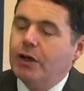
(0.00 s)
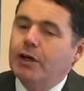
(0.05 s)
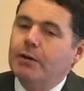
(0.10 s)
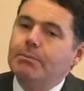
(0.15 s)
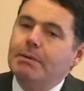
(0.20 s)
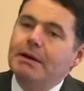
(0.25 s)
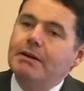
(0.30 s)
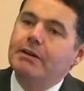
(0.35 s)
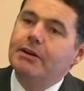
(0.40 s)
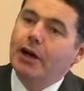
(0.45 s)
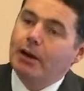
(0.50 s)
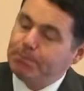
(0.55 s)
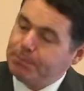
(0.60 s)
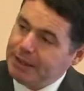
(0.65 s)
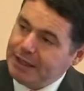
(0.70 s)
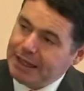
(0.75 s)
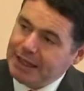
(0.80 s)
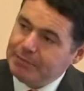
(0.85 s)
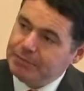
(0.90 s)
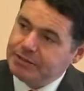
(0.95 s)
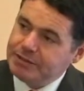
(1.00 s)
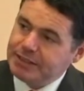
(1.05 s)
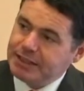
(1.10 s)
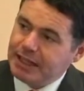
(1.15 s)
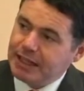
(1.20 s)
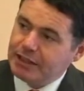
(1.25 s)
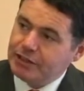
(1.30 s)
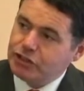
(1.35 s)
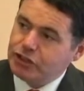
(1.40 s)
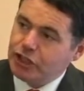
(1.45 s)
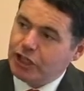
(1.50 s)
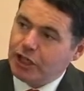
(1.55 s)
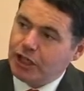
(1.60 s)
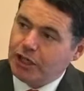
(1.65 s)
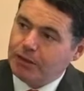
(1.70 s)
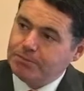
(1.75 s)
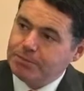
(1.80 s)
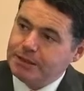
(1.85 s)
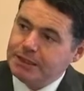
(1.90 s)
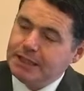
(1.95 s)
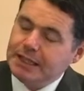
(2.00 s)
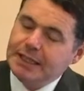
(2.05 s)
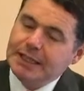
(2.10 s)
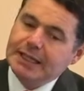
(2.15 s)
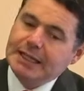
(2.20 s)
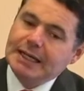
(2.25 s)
about not being able to get a job,